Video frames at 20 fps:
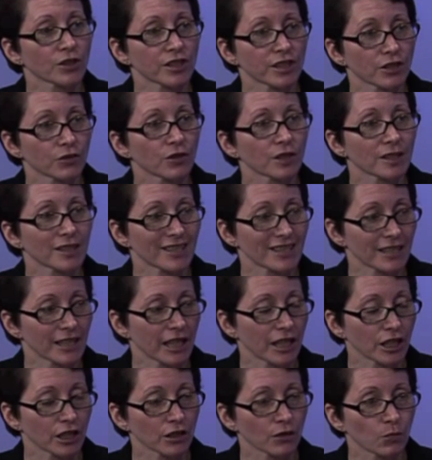their
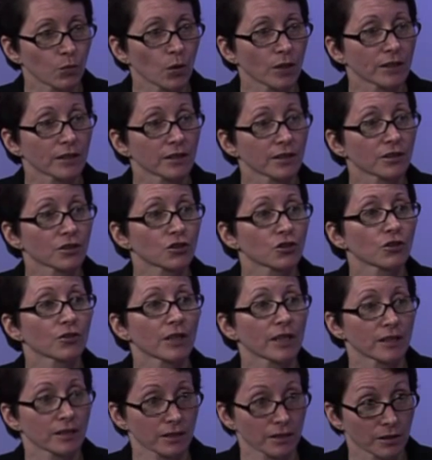understanding of what it is you're
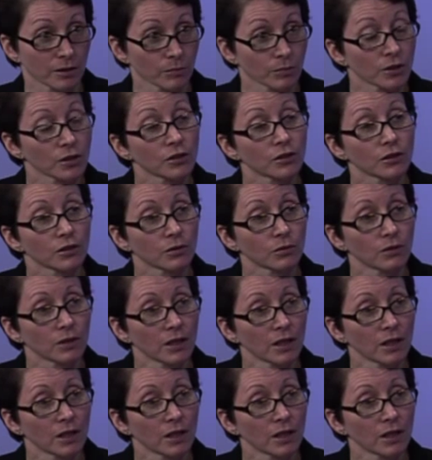asking them to do.